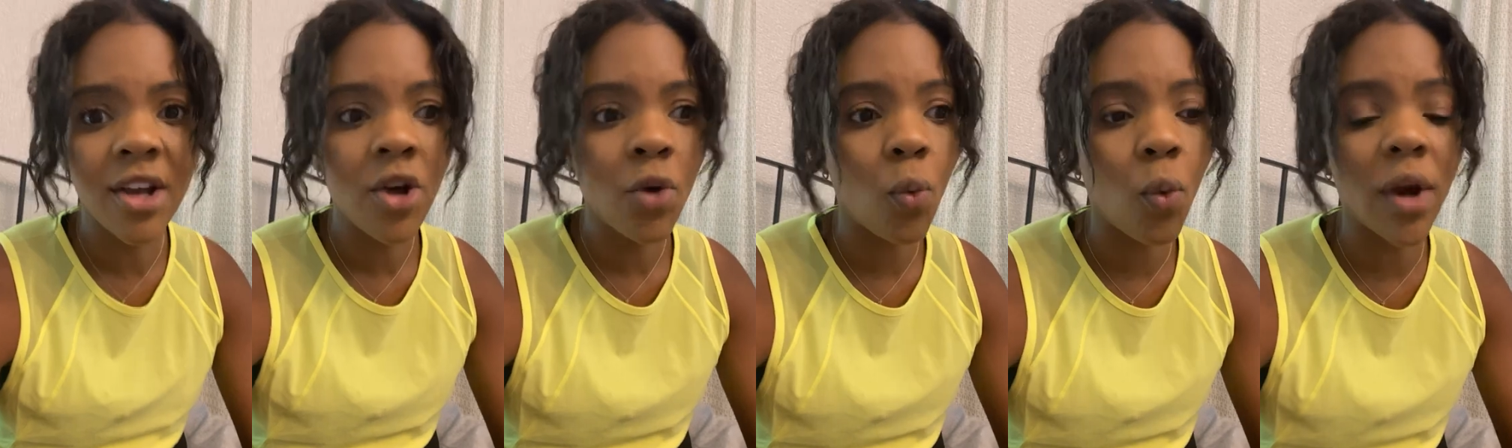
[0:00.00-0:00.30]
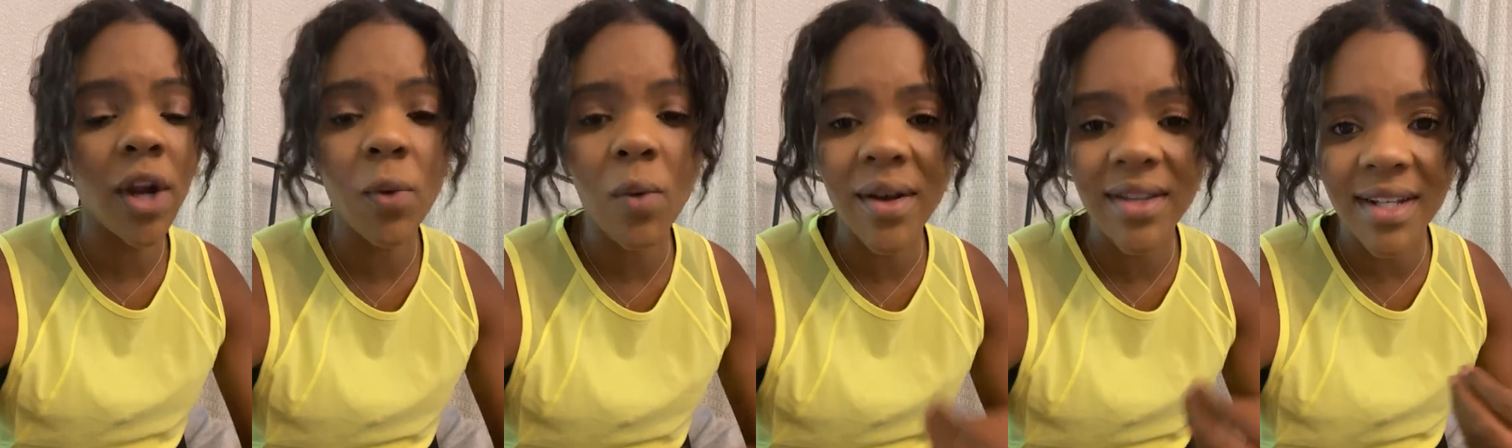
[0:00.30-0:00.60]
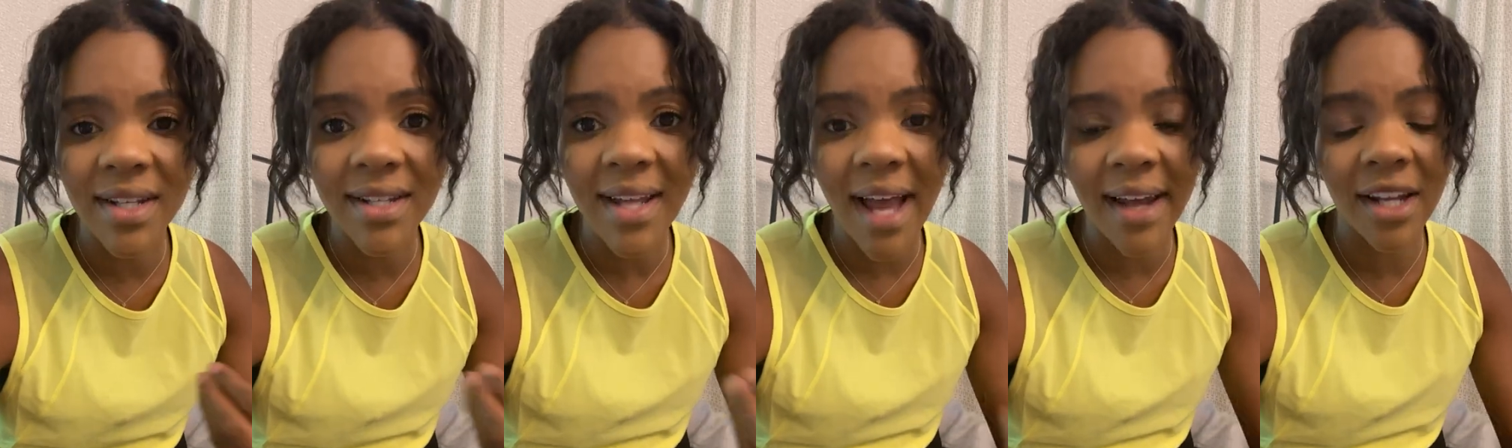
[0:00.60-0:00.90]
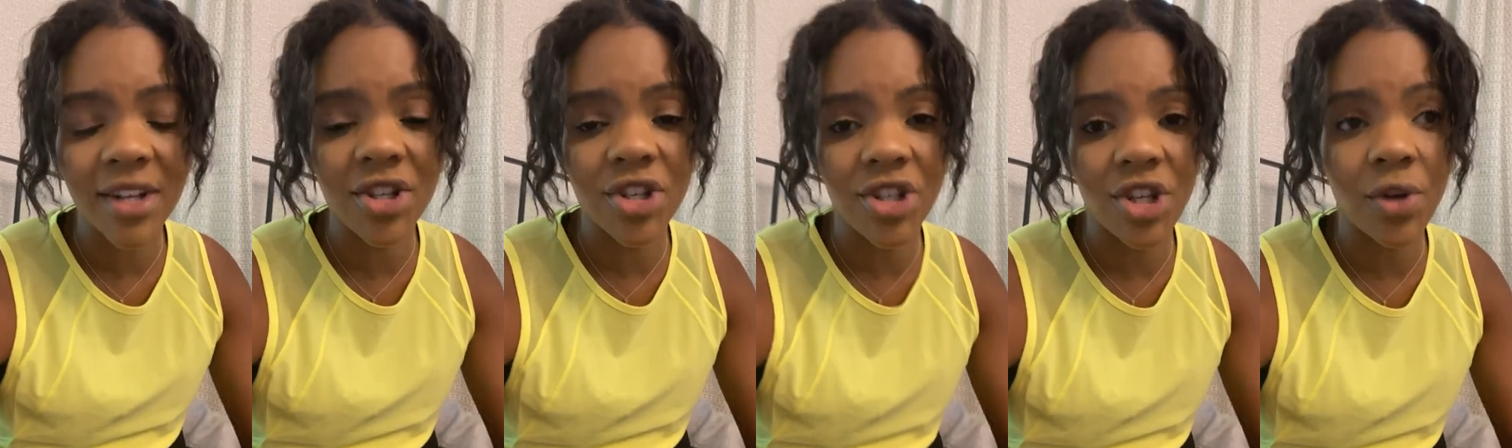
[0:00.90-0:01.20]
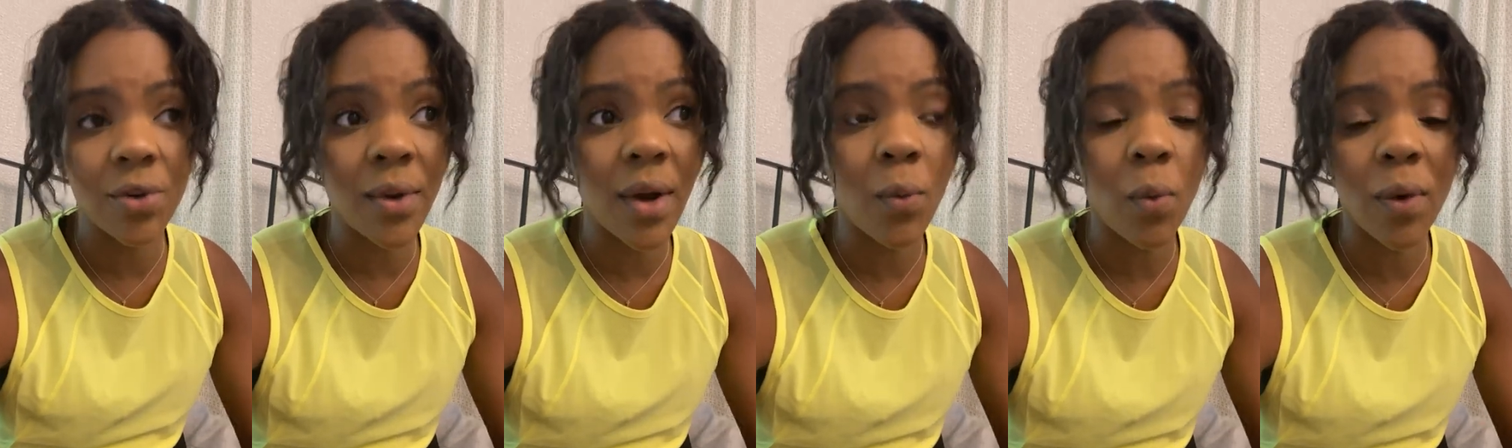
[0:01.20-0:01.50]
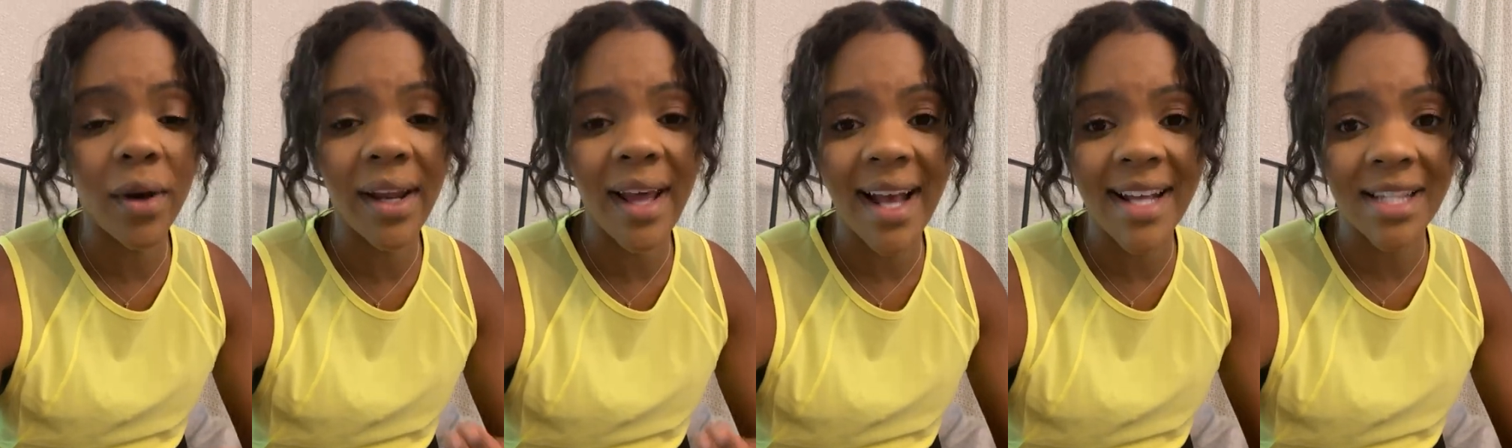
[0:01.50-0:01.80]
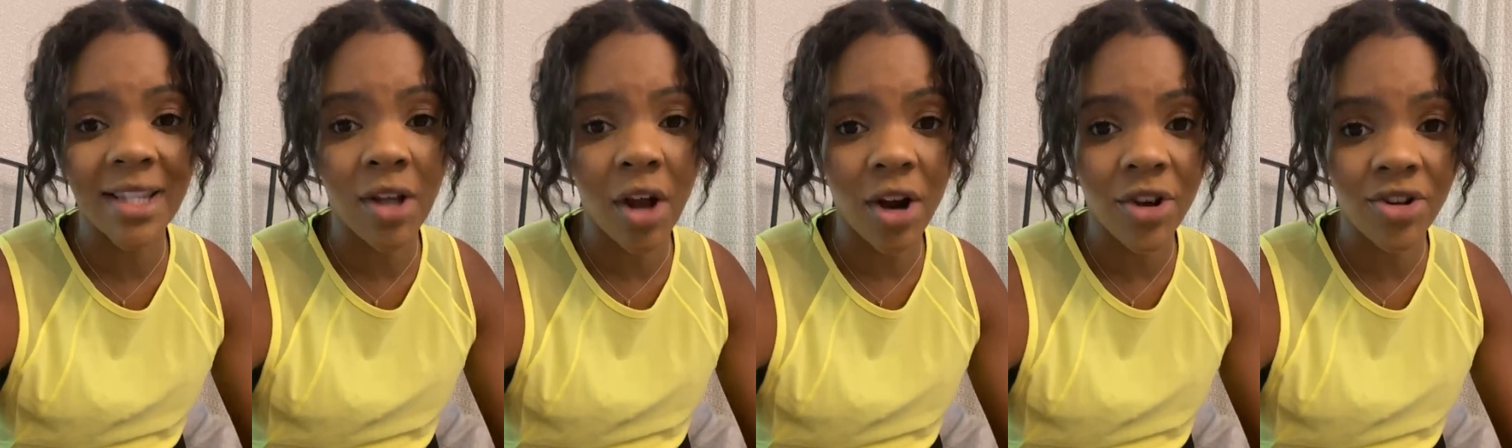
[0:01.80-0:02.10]
what it was intended to do, and what it has
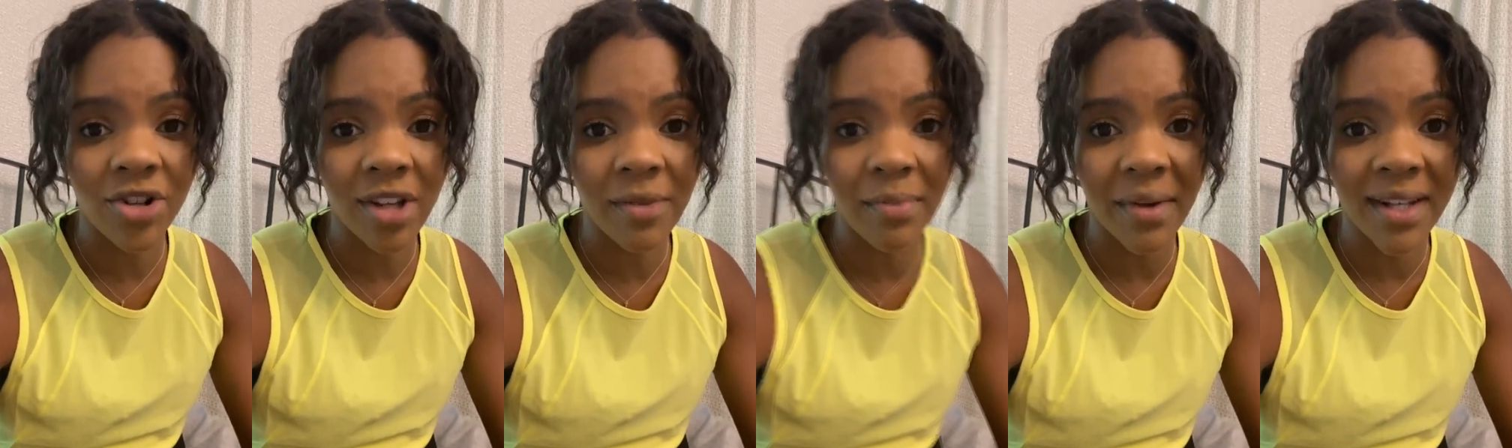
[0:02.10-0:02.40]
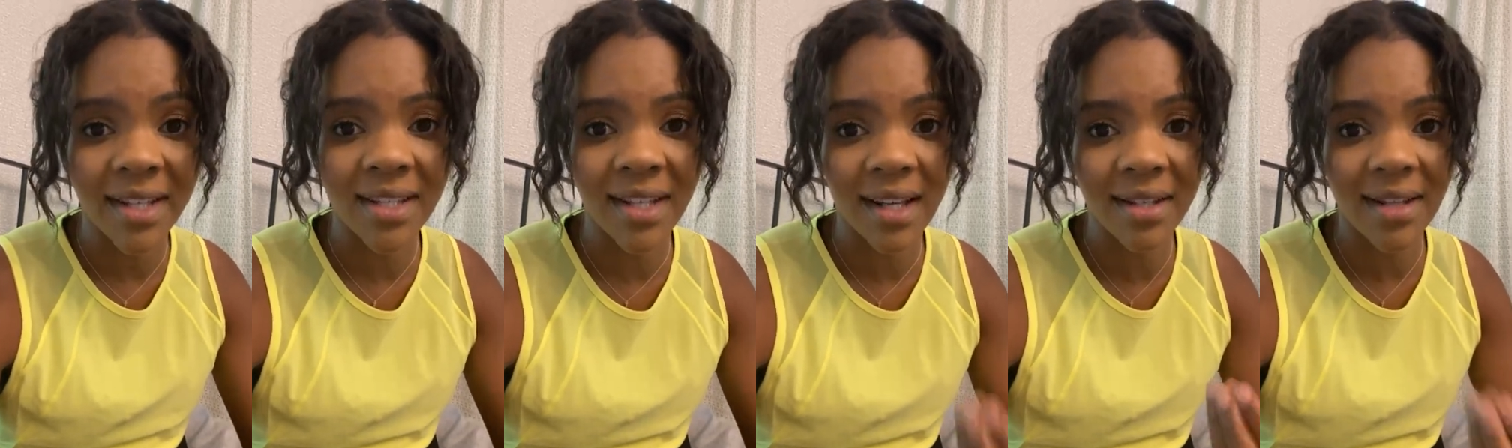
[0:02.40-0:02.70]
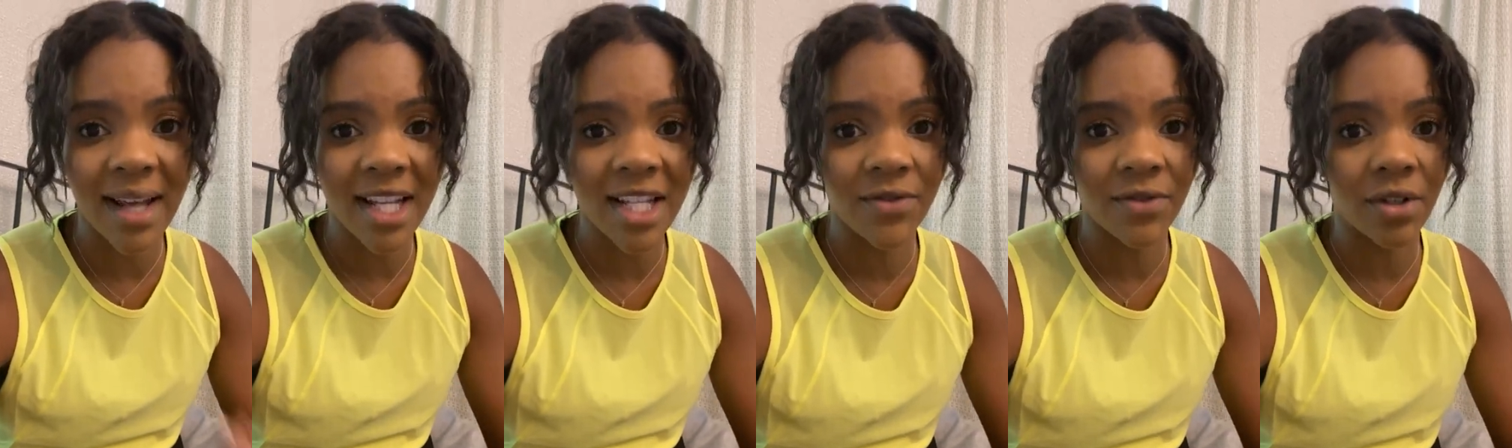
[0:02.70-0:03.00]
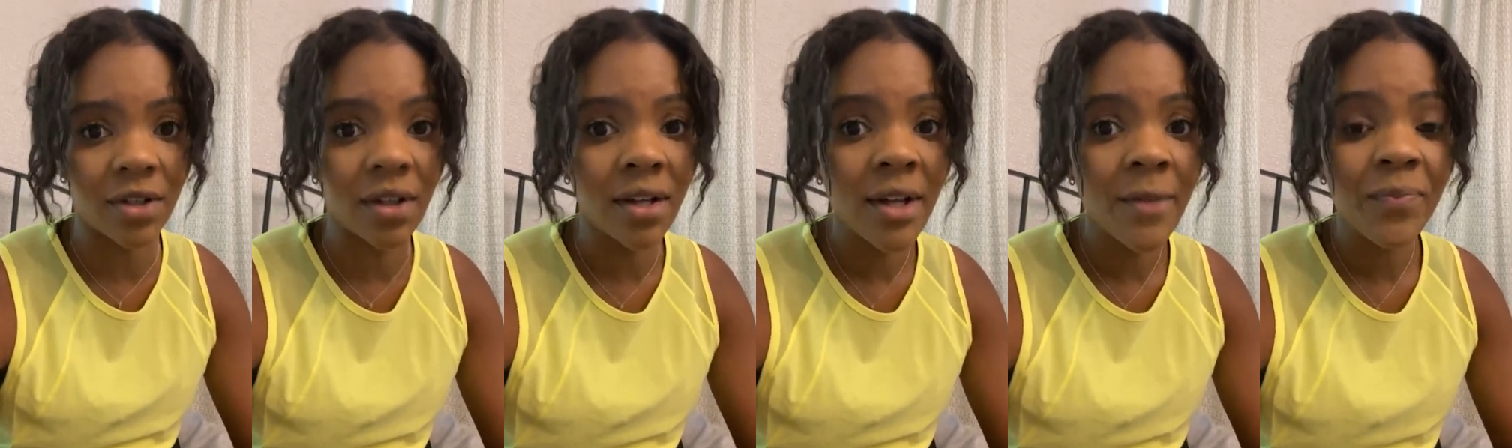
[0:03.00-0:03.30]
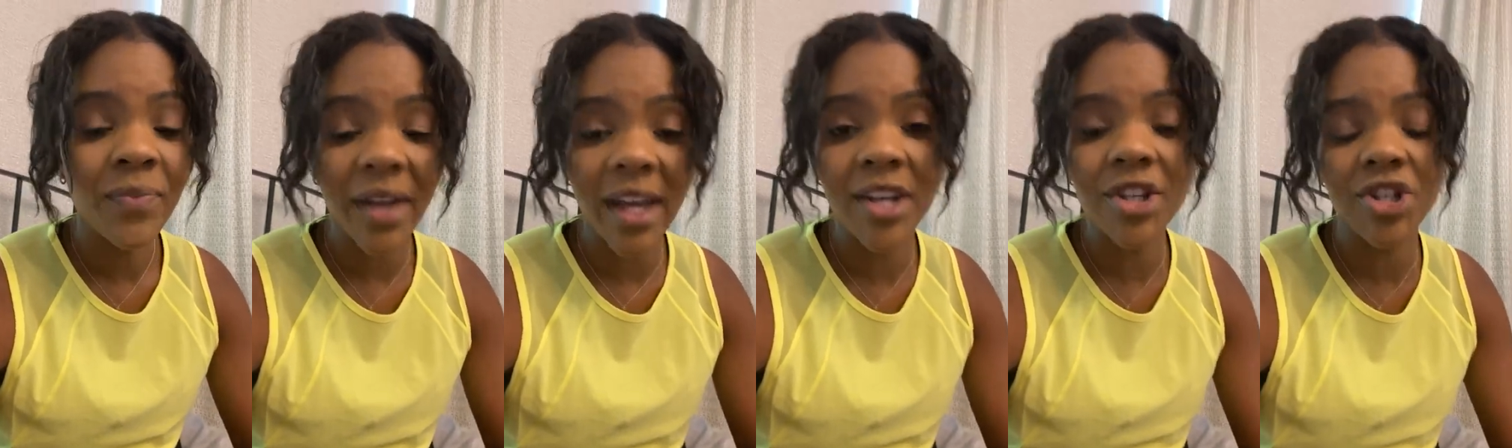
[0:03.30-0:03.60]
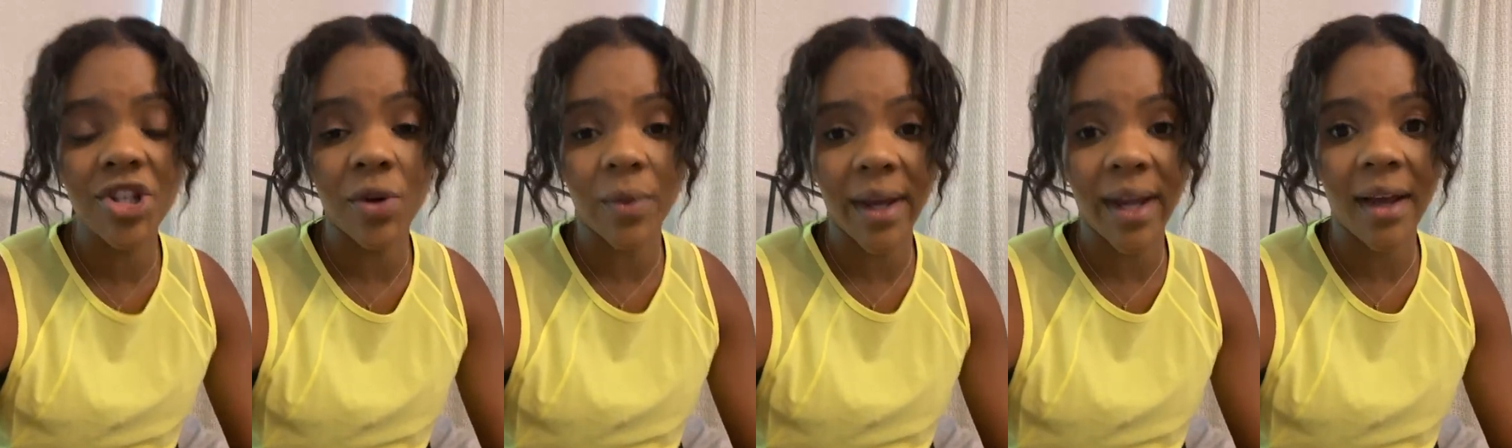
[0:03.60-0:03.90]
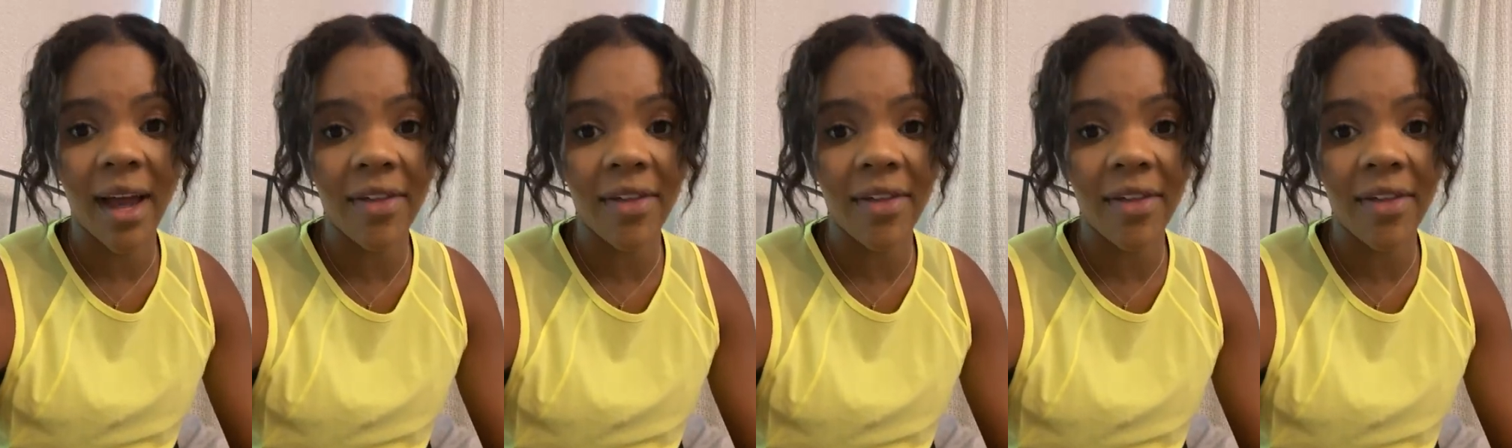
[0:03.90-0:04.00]
largely been successful in doing.